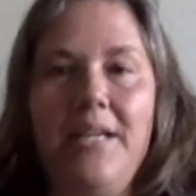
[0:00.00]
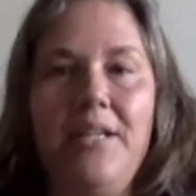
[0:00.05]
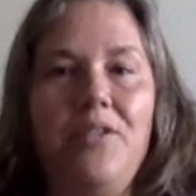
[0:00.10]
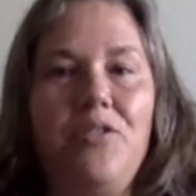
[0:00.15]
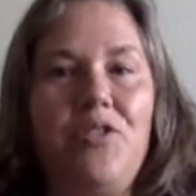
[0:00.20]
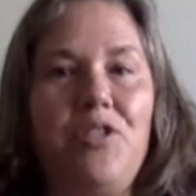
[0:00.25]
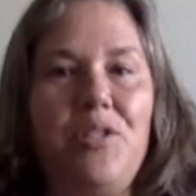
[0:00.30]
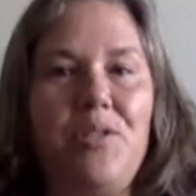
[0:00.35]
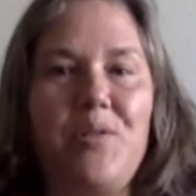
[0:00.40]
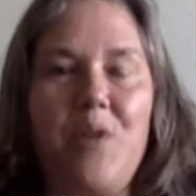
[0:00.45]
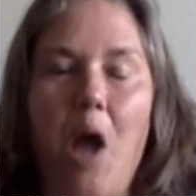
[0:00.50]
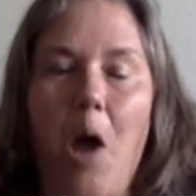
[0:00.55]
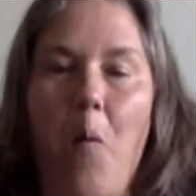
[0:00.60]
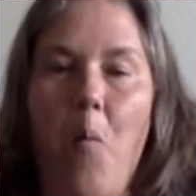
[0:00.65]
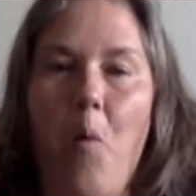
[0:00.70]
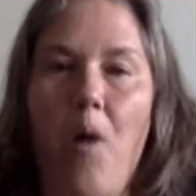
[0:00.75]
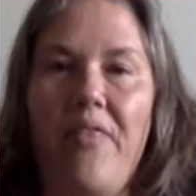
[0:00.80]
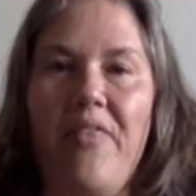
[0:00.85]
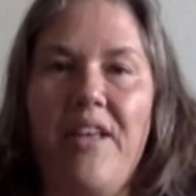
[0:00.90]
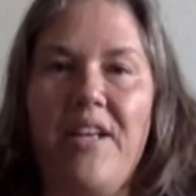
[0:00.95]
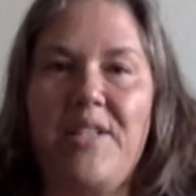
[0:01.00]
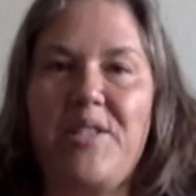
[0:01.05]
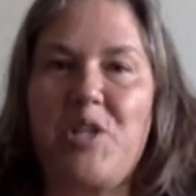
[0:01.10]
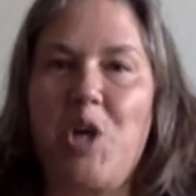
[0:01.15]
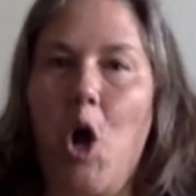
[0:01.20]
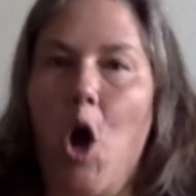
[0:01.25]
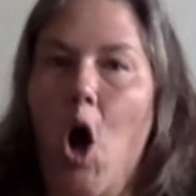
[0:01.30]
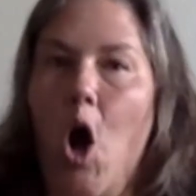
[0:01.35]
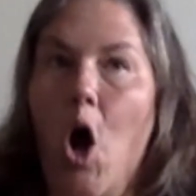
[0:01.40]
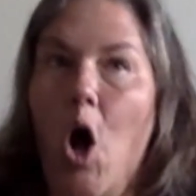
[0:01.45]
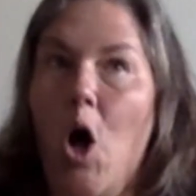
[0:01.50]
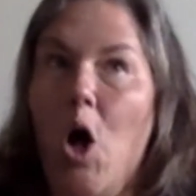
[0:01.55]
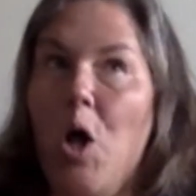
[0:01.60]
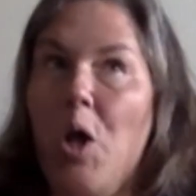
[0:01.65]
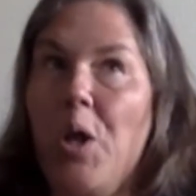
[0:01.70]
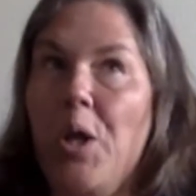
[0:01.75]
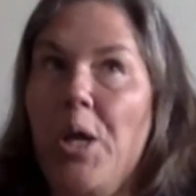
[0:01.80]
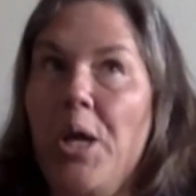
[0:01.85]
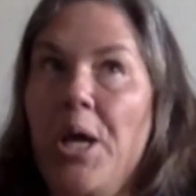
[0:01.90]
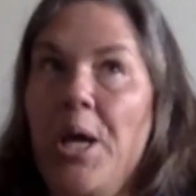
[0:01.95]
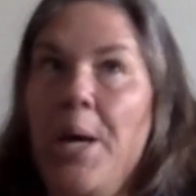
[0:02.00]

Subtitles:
She's got one that's called